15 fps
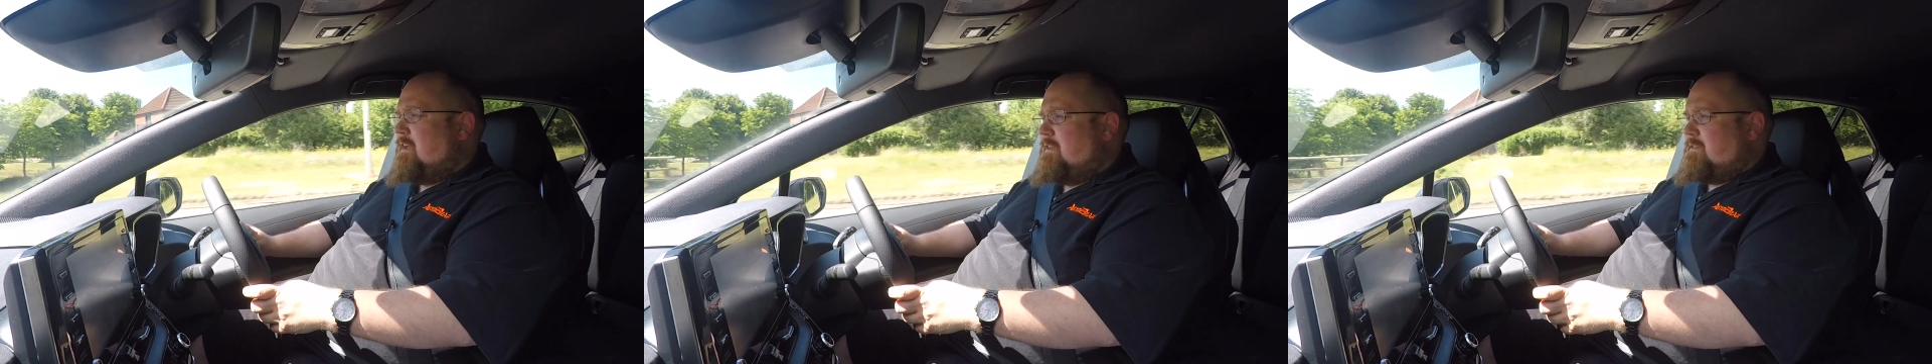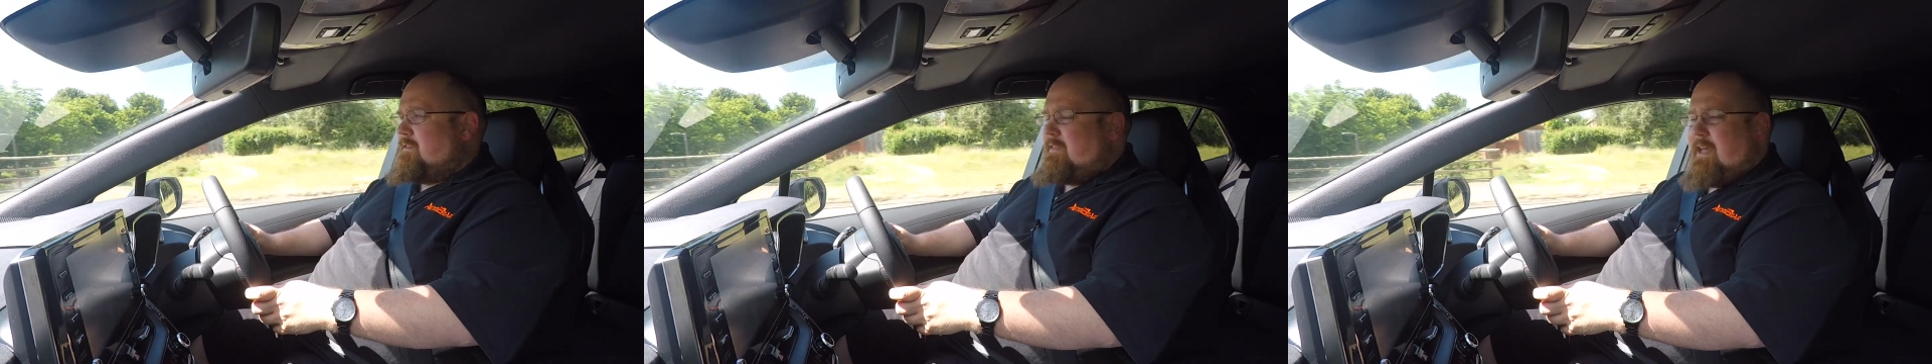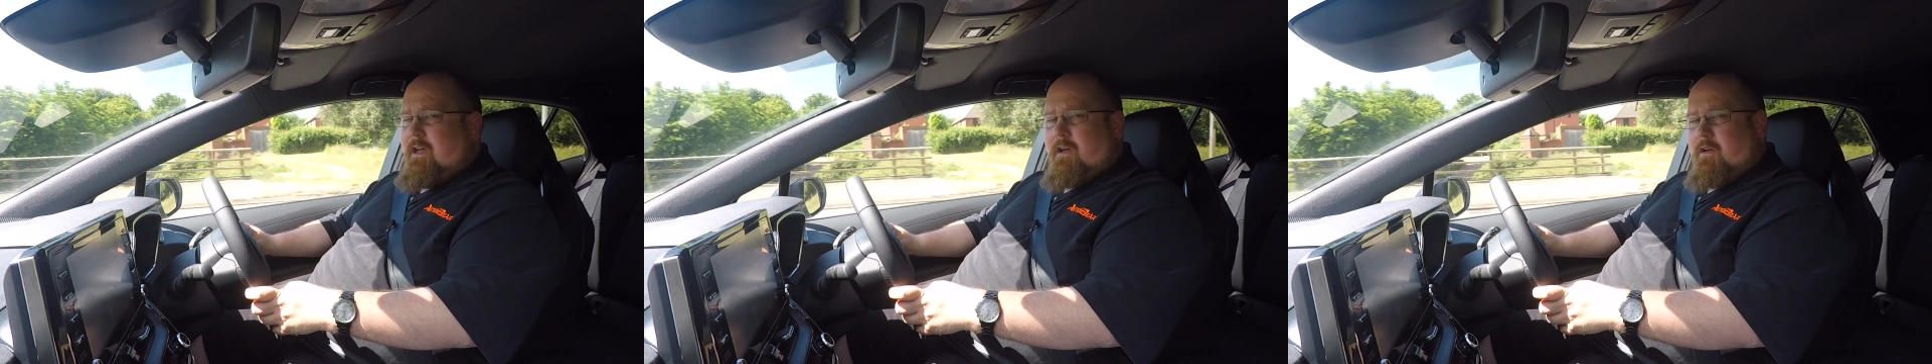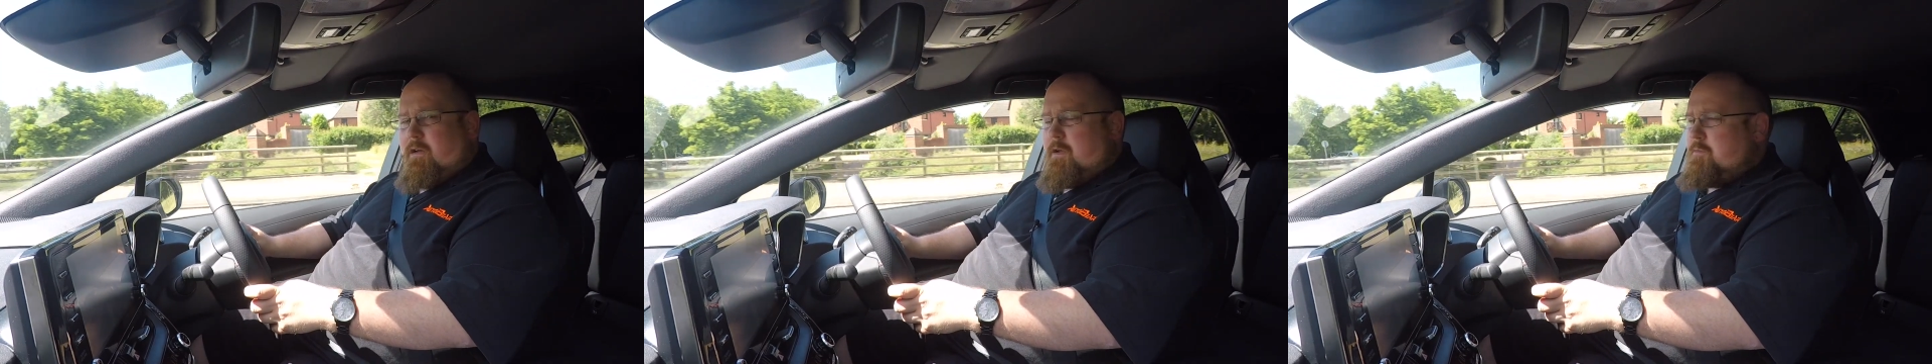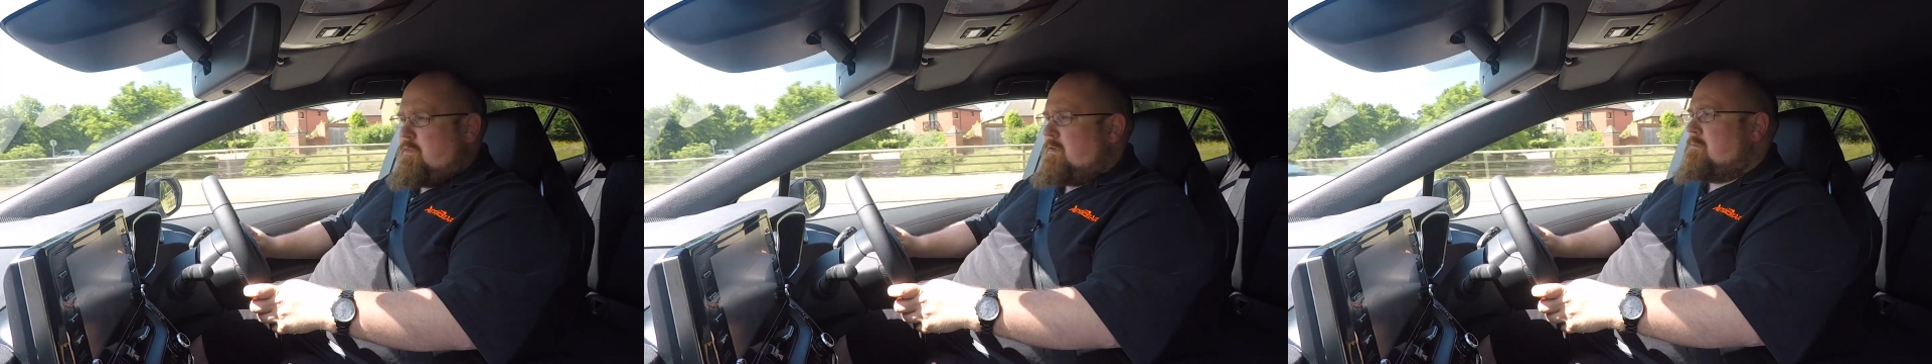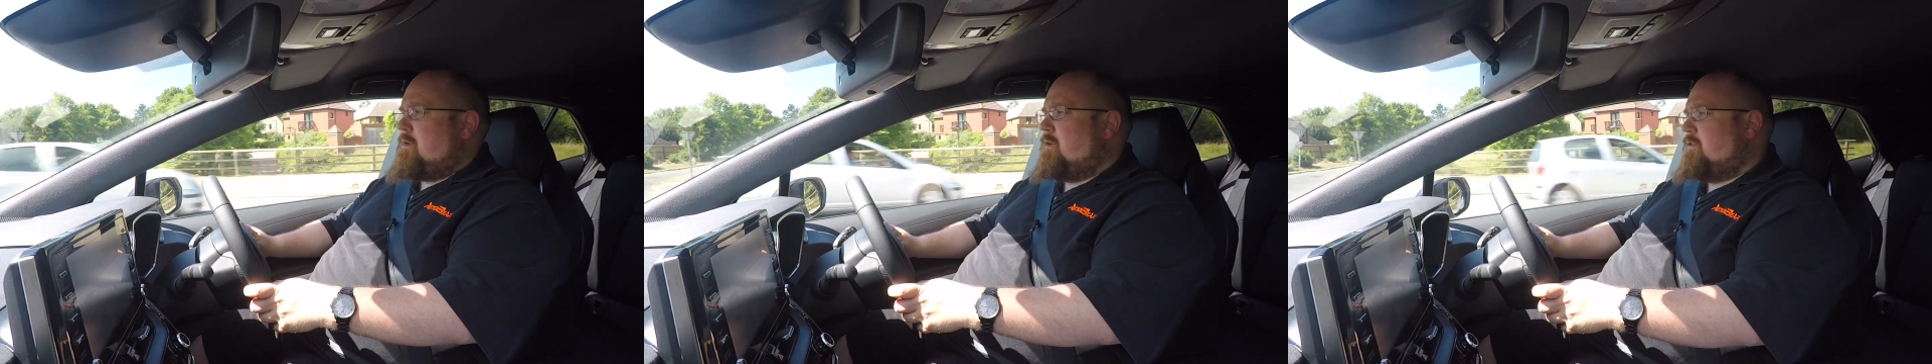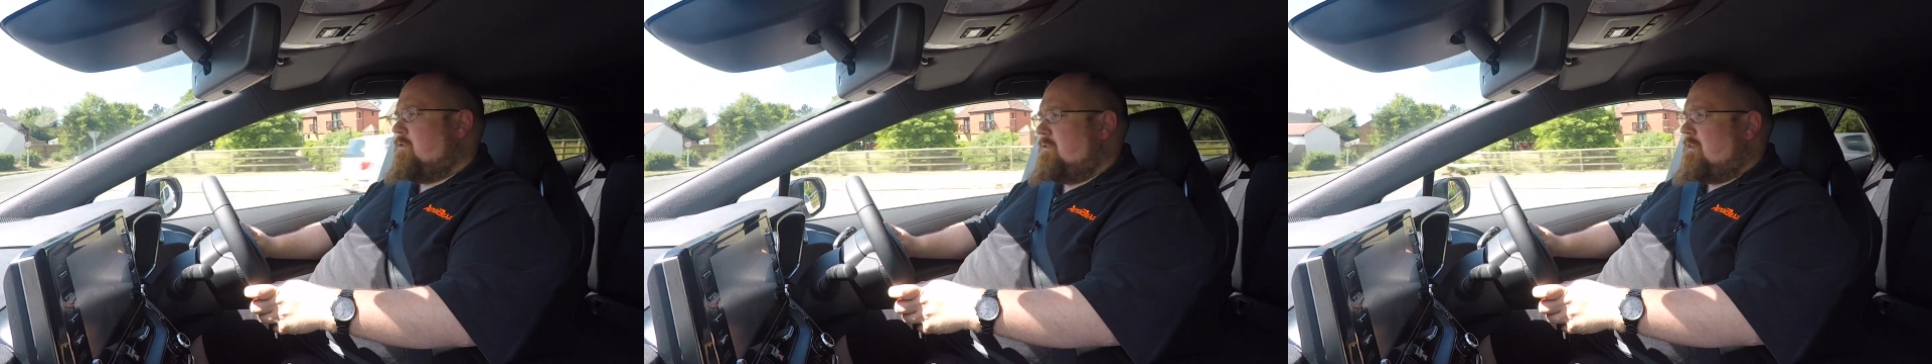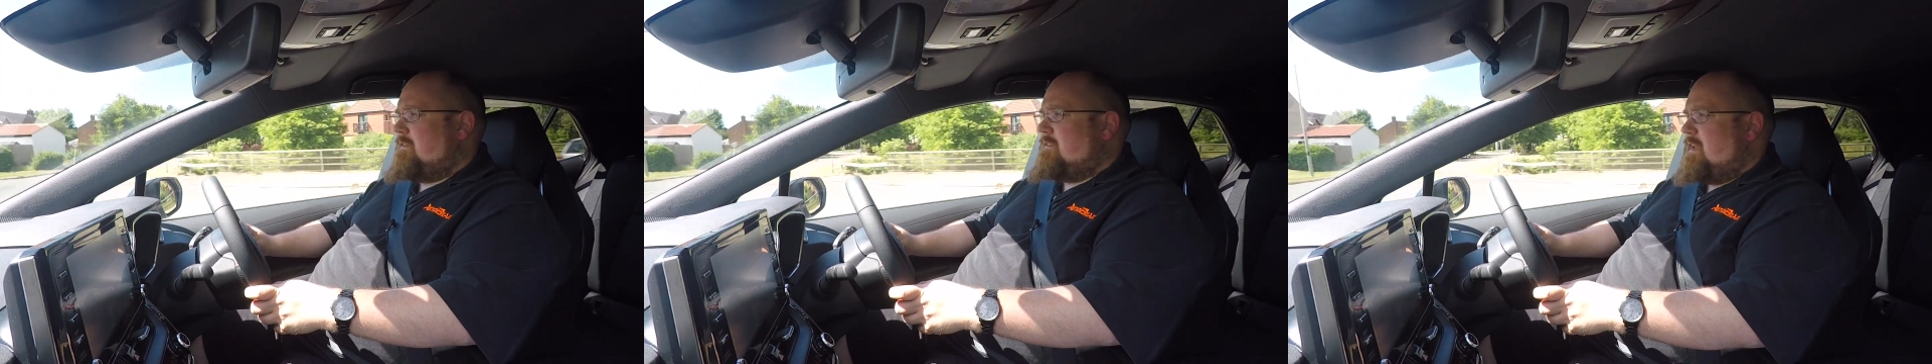to that hybrid motor
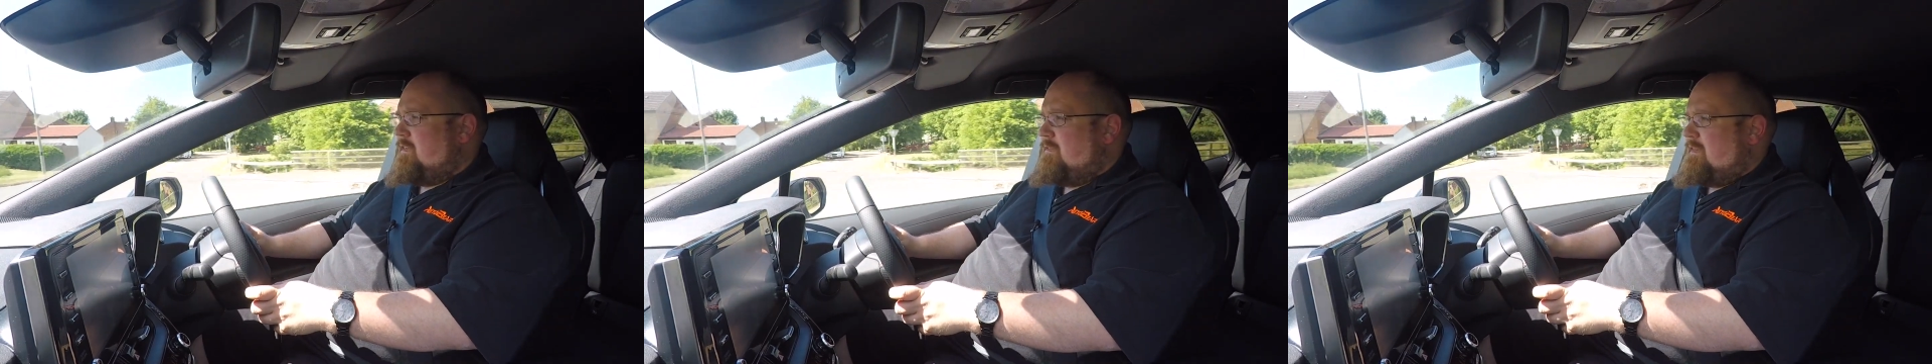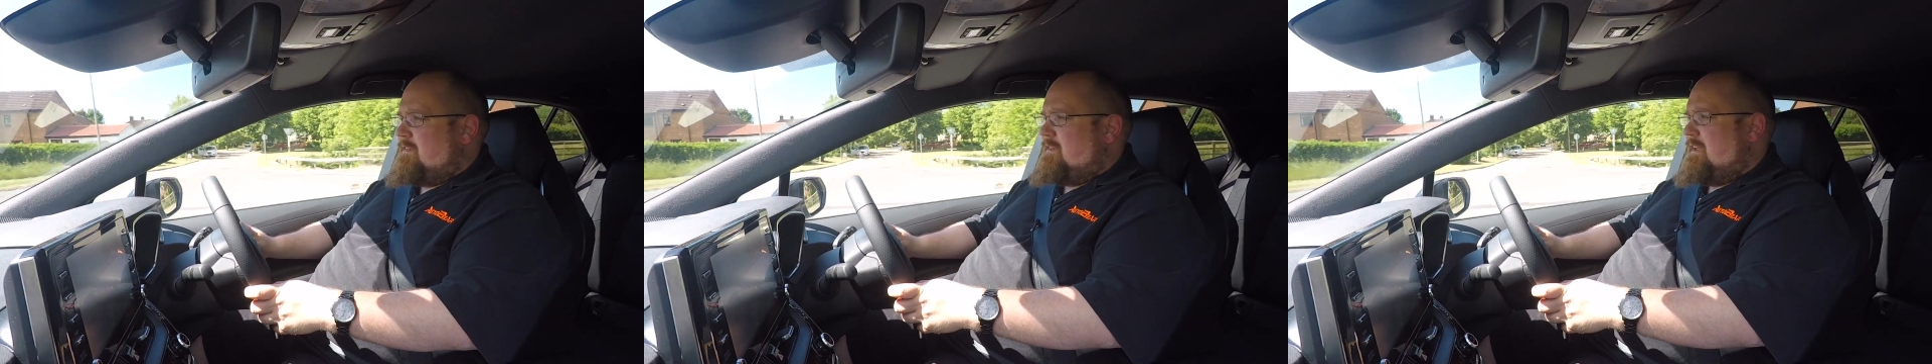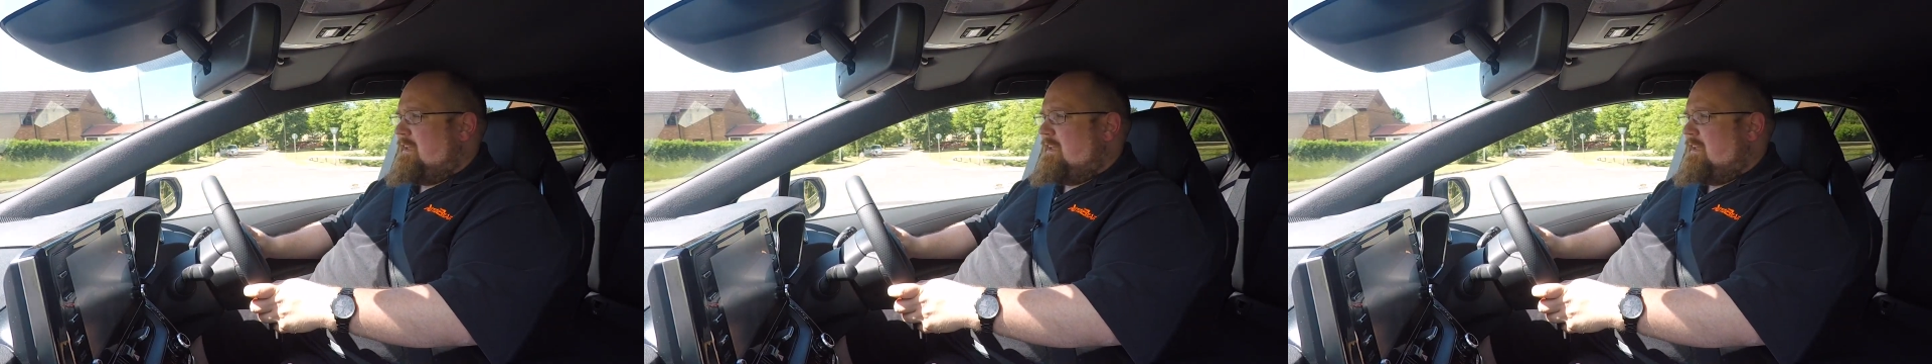and a CVT